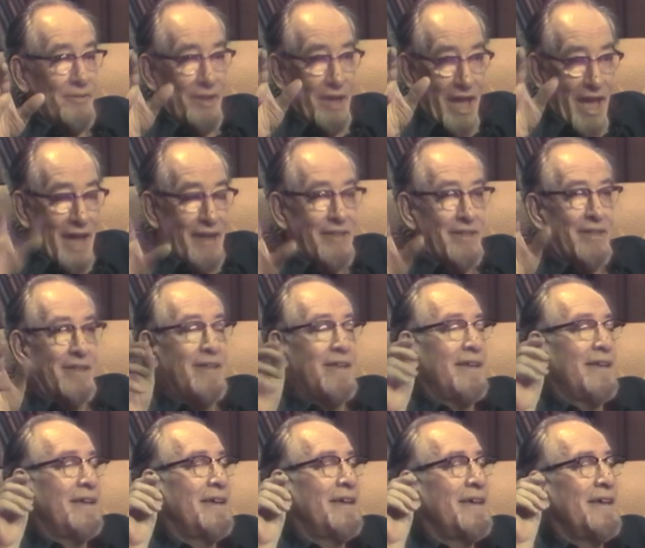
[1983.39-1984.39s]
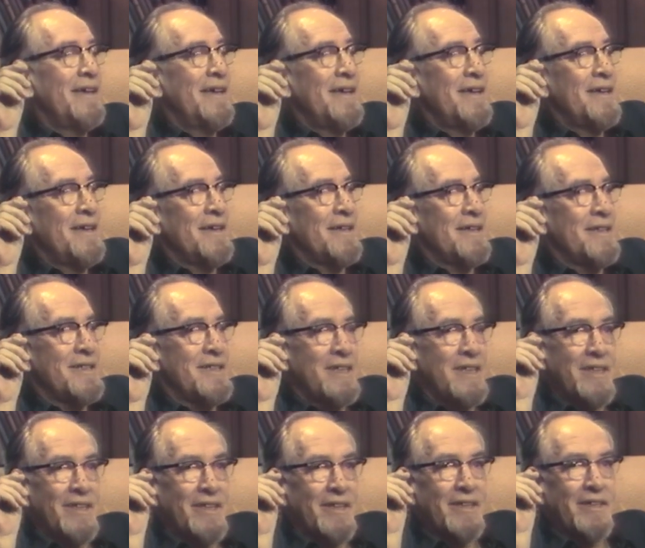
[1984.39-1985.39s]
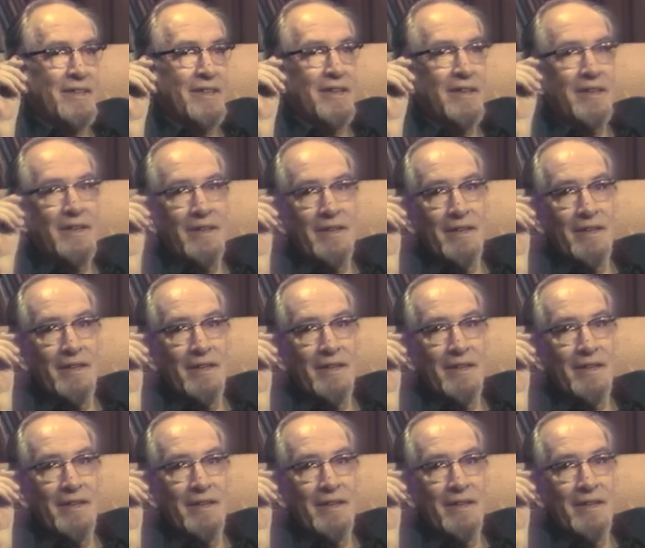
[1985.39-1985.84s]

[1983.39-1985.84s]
We had to see that the